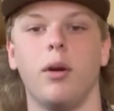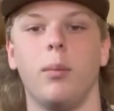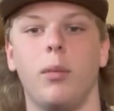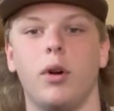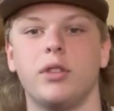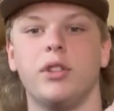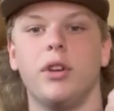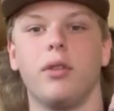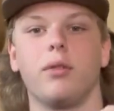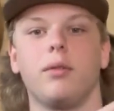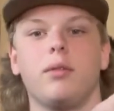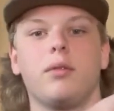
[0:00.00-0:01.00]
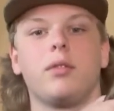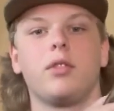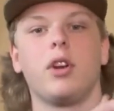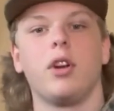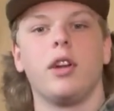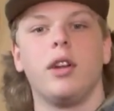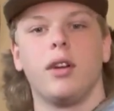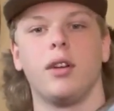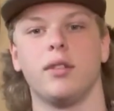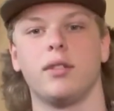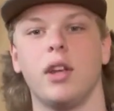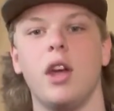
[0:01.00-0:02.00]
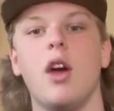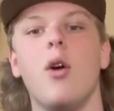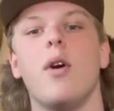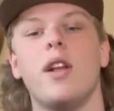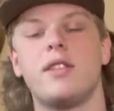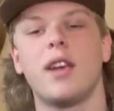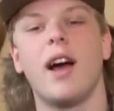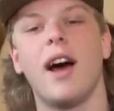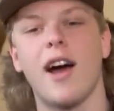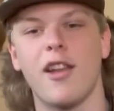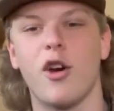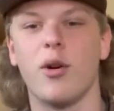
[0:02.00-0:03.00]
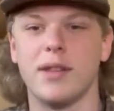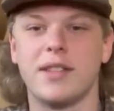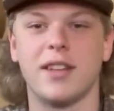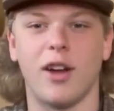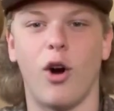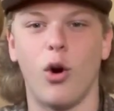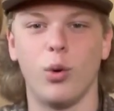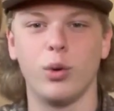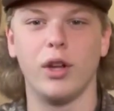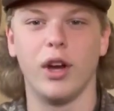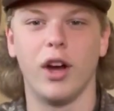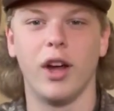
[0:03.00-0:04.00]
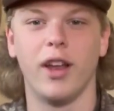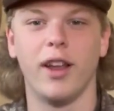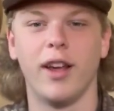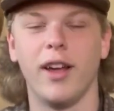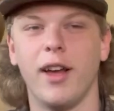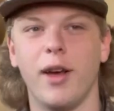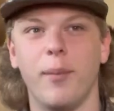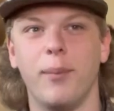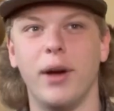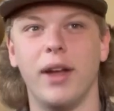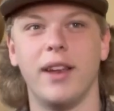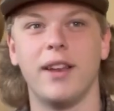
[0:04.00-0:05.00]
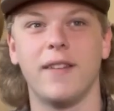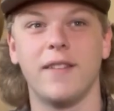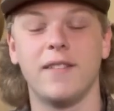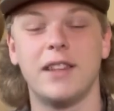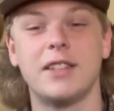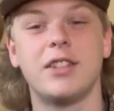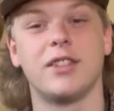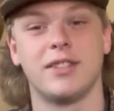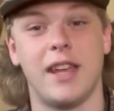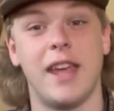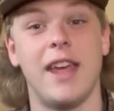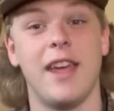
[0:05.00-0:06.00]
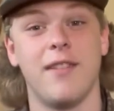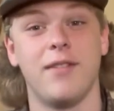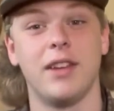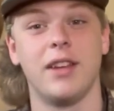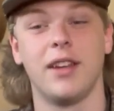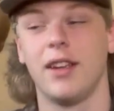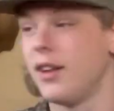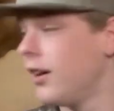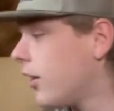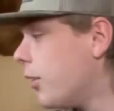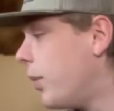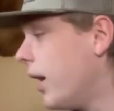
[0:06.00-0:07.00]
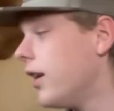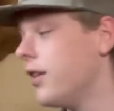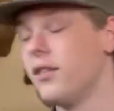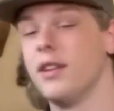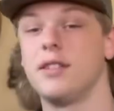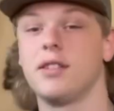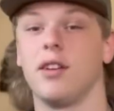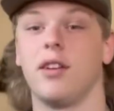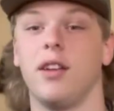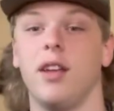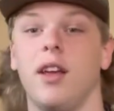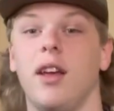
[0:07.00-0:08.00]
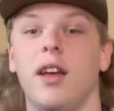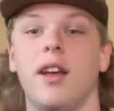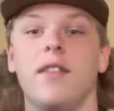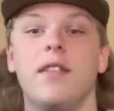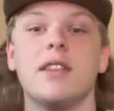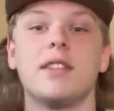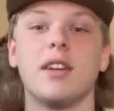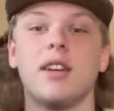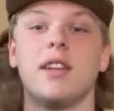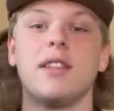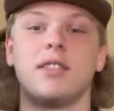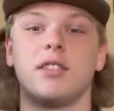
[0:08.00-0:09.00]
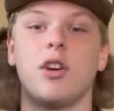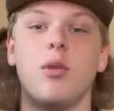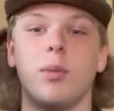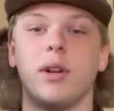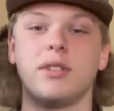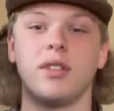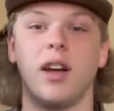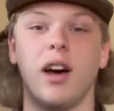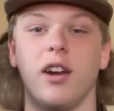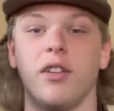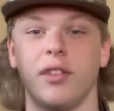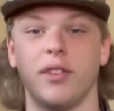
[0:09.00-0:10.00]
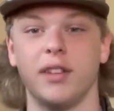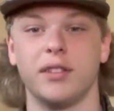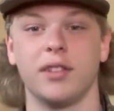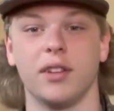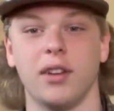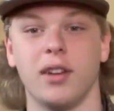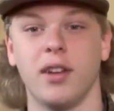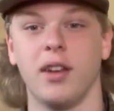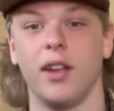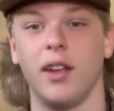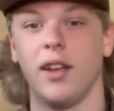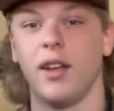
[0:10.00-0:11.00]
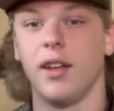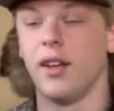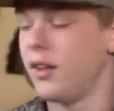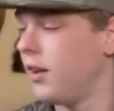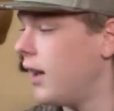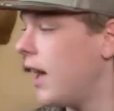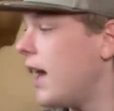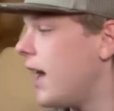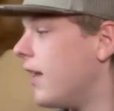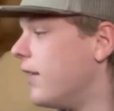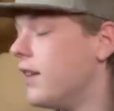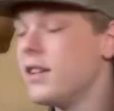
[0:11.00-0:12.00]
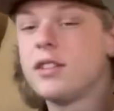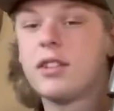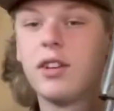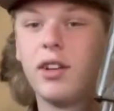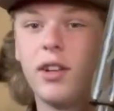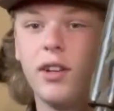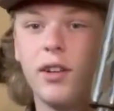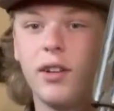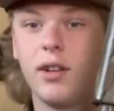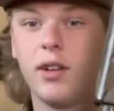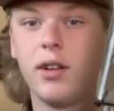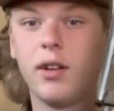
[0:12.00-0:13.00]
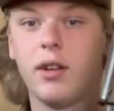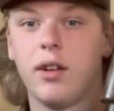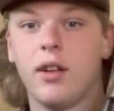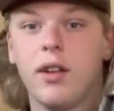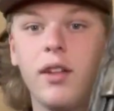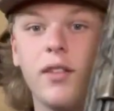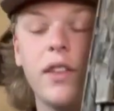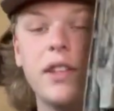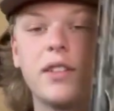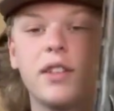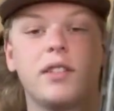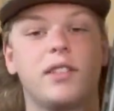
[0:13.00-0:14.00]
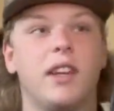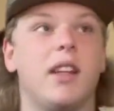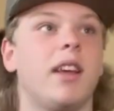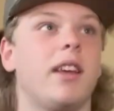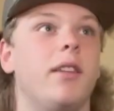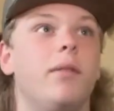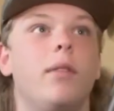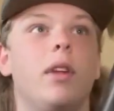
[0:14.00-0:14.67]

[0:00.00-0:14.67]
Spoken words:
Mossy Oak turkey guns, which I know it's an old gun, but this gun's heavy compared to this gun. This gun is so much lighter than this gun. And this gun's got like a